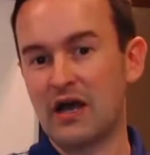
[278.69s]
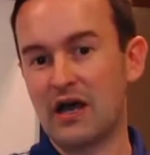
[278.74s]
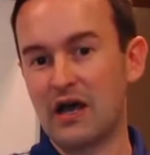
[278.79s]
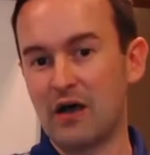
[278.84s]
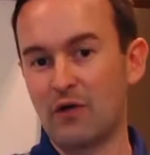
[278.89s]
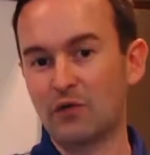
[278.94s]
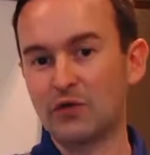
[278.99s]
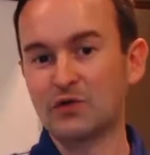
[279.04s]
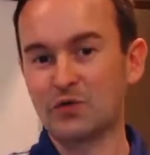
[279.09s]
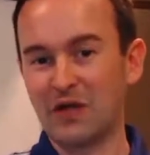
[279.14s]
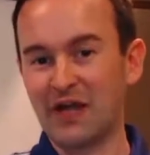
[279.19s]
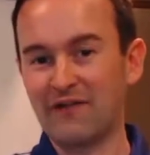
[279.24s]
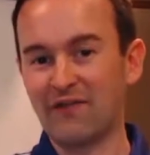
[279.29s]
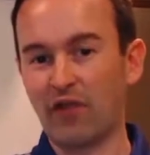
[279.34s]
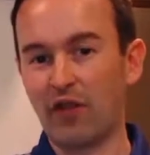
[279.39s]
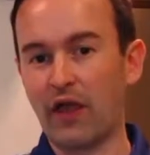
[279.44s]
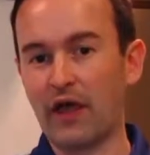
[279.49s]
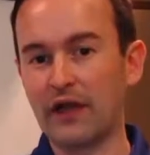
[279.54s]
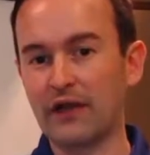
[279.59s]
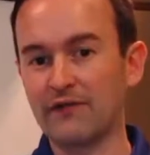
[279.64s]
Uh, which we have
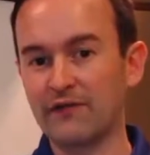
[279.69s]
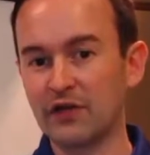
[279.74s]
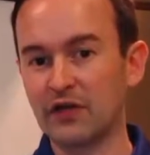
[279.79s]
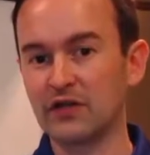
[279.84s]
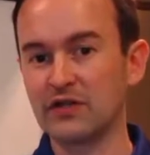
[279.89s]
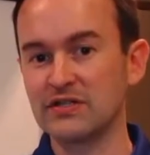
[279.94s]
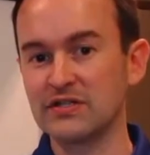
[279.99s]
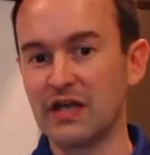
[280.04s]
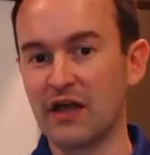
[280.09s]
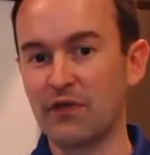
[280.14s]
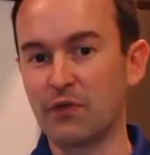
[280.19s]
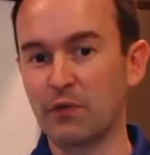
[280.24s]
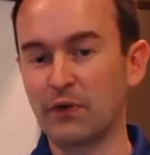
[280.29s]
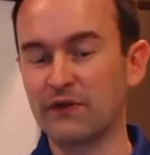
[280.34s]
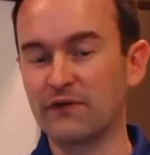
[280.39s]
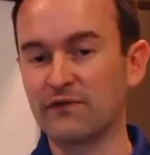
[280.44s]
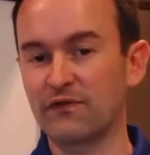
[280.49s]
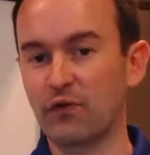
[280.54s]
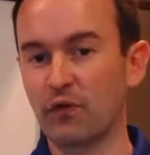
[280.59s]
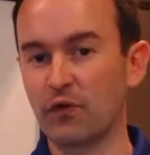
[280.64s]
a lot of here in
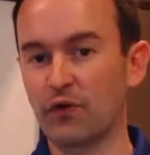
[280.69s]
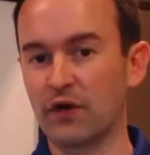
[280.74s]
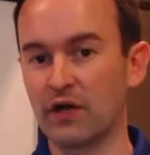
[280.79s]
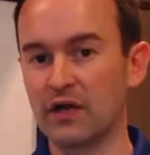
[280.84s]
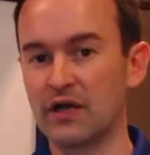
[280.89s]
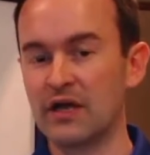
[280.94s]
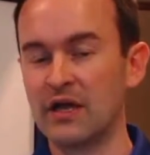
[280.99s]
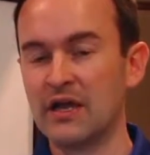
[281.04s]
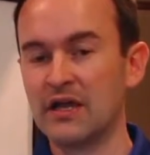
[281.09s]
Southwest Florida.